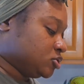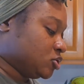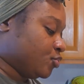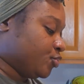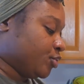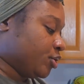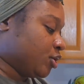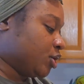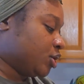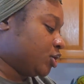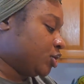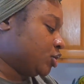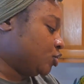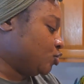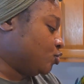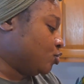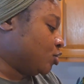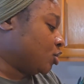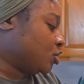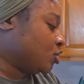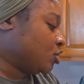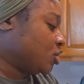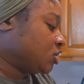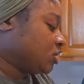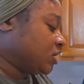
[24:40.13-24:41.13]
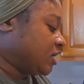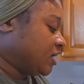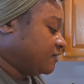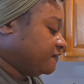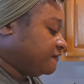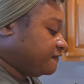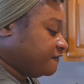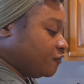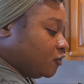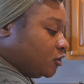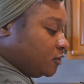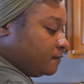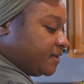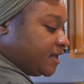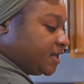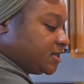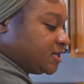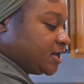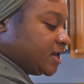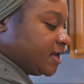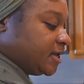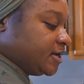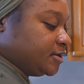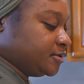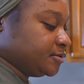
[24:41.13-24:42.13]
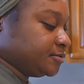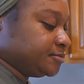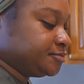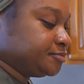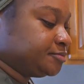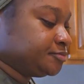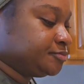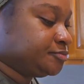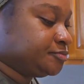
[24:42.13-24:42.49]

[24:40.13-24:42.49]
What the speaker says: So we're going to do our cut and fold method.